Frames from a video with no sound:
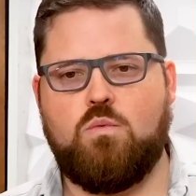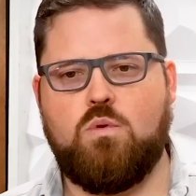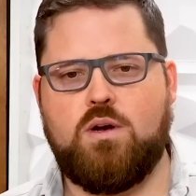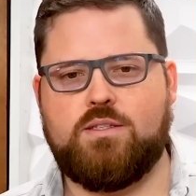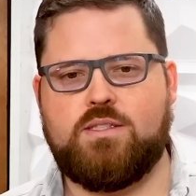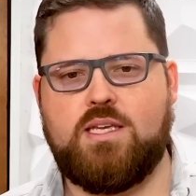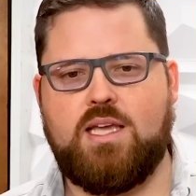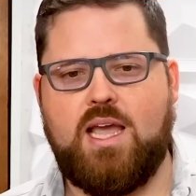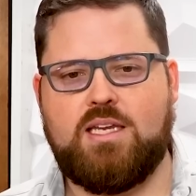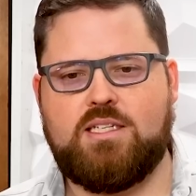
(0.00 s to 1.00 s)
was
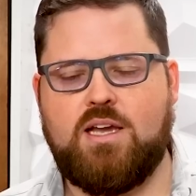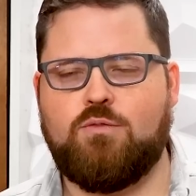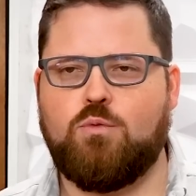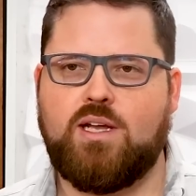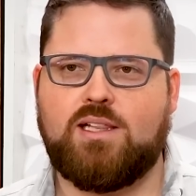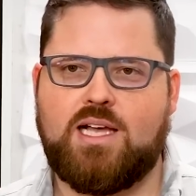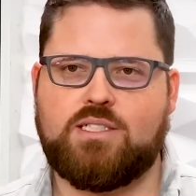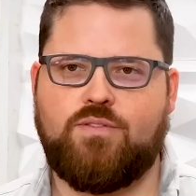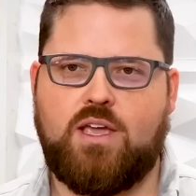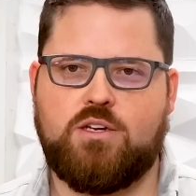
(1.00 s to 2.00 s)
the A T F
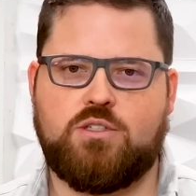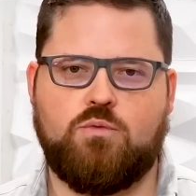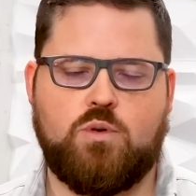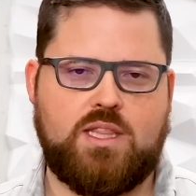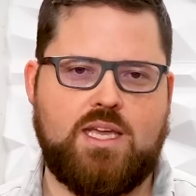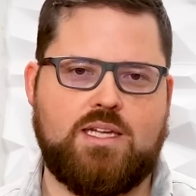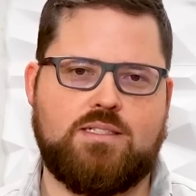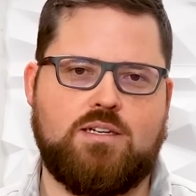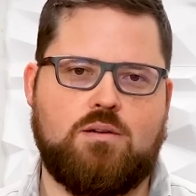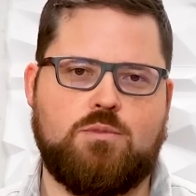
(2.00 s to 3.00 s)
reclassification of what they
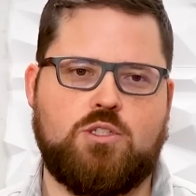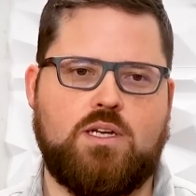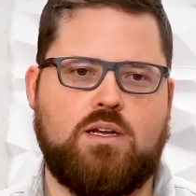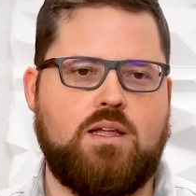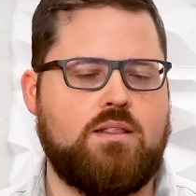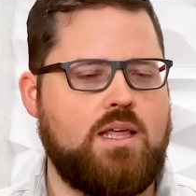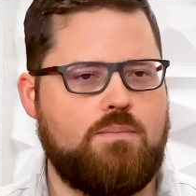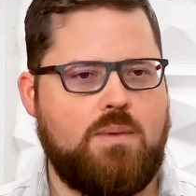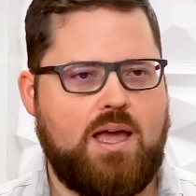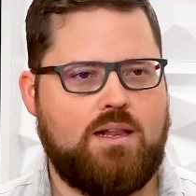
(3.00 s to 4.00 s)
considered a machine gun.
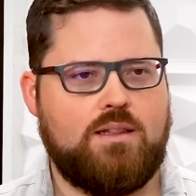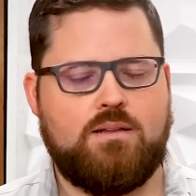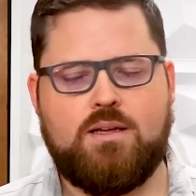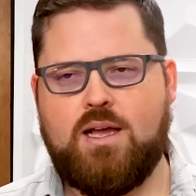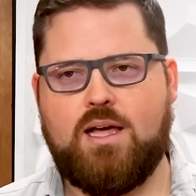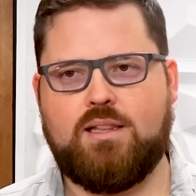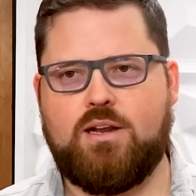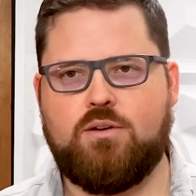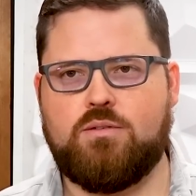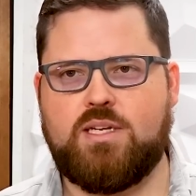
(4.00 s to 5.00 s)
They had a, a
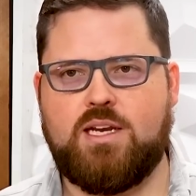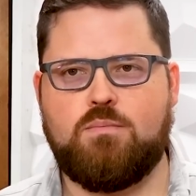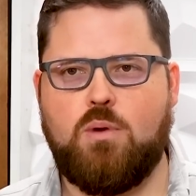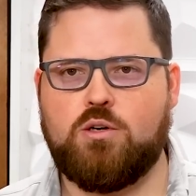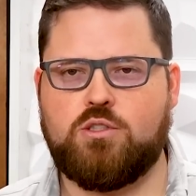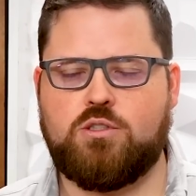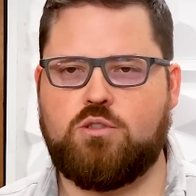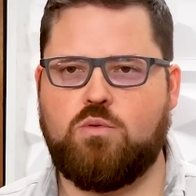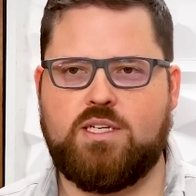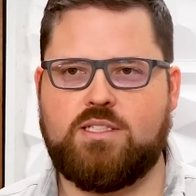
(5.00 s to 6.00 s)
letter dated March
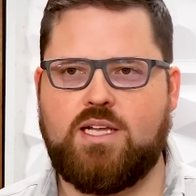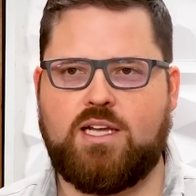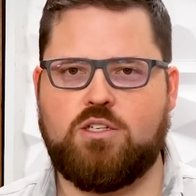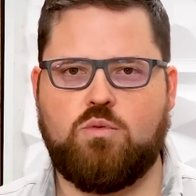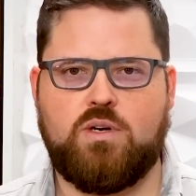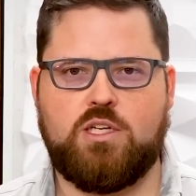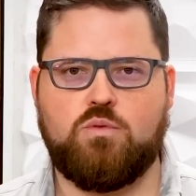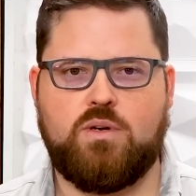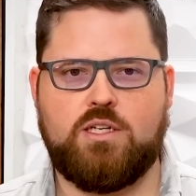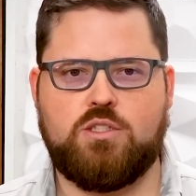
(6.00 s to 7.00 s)
twenty-second, twenty
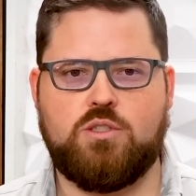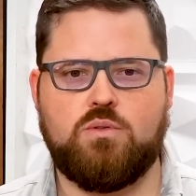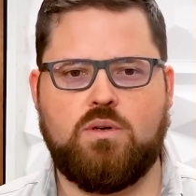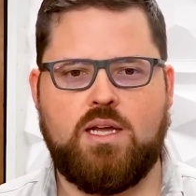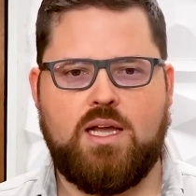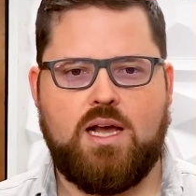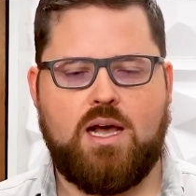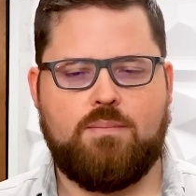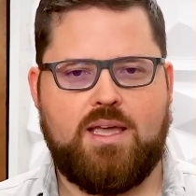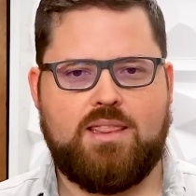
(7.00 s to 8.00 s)
twenty-two.
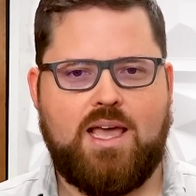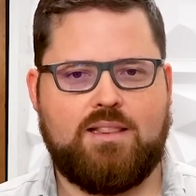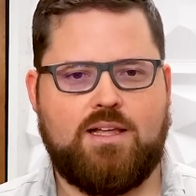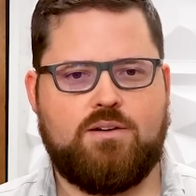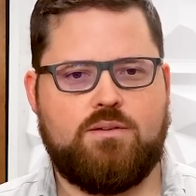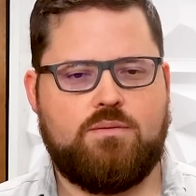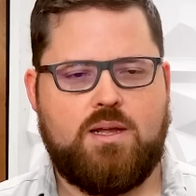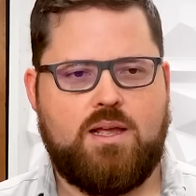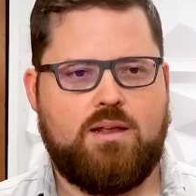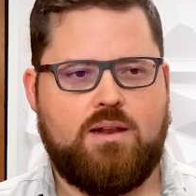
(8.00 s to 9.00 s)
Um, and that letter
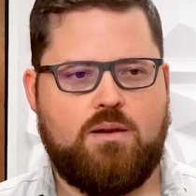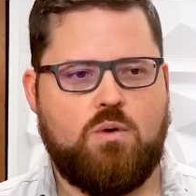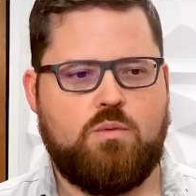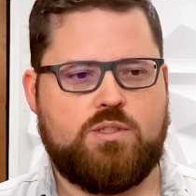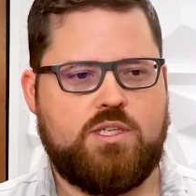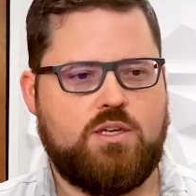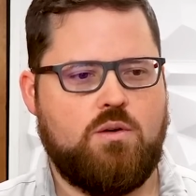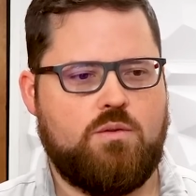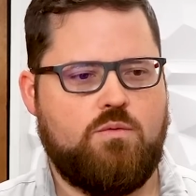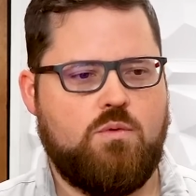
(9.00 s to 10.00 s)
and, and what we see
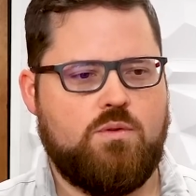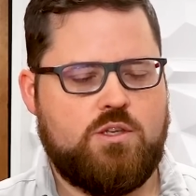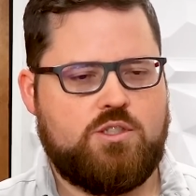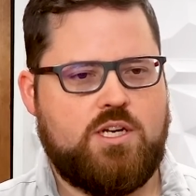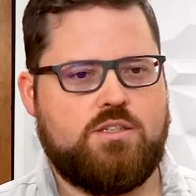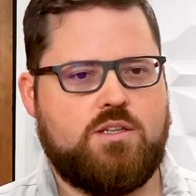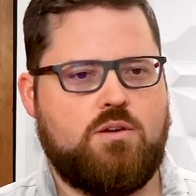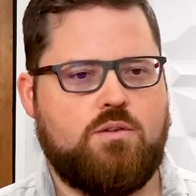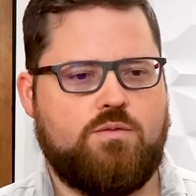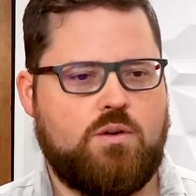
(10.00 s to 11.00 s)
going forward in the change of the
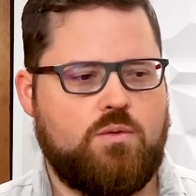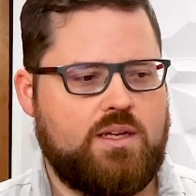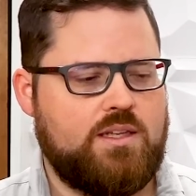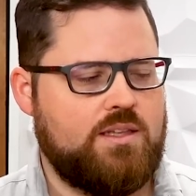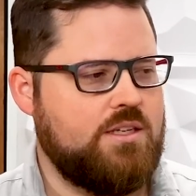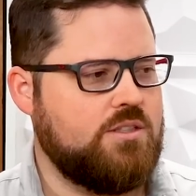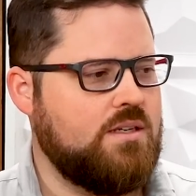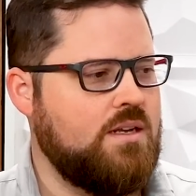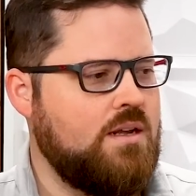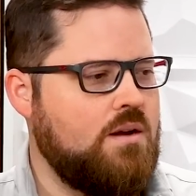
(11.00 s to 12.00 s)
Code of Federal
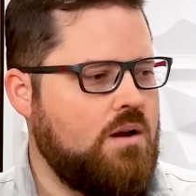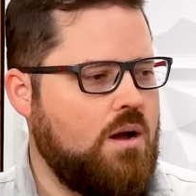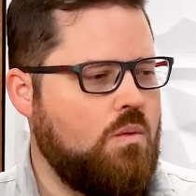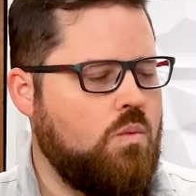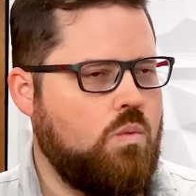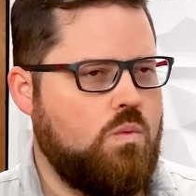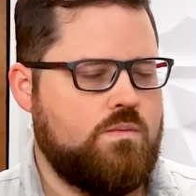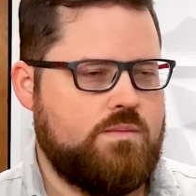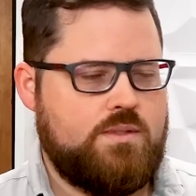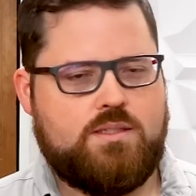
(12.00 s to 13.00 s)
Regulation, uh,
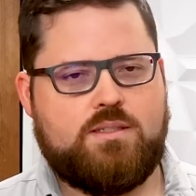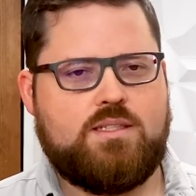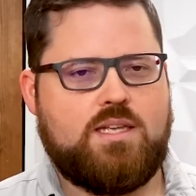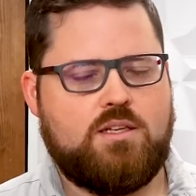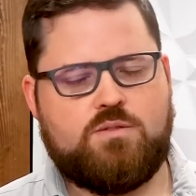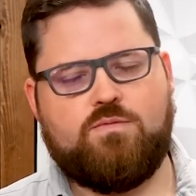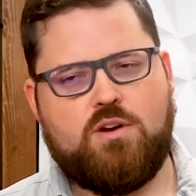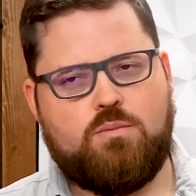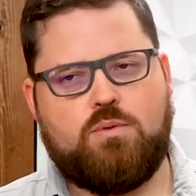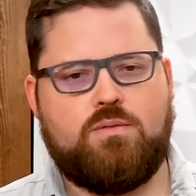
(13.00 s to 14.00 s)
tell us
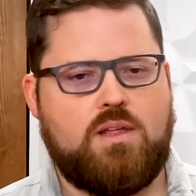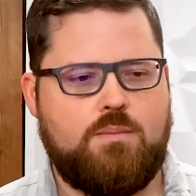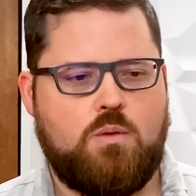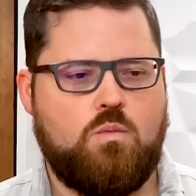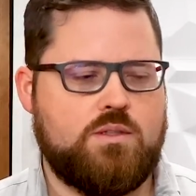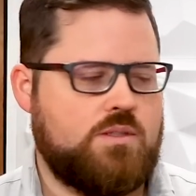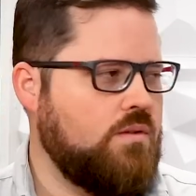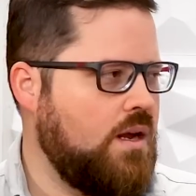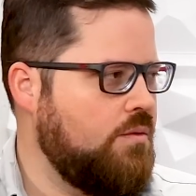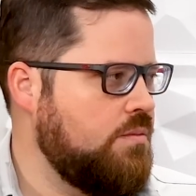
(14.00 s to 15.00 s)
very briefly, I mean, what's
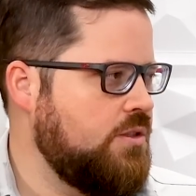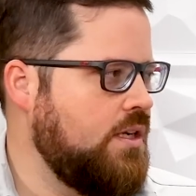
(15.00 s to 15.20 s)
going on with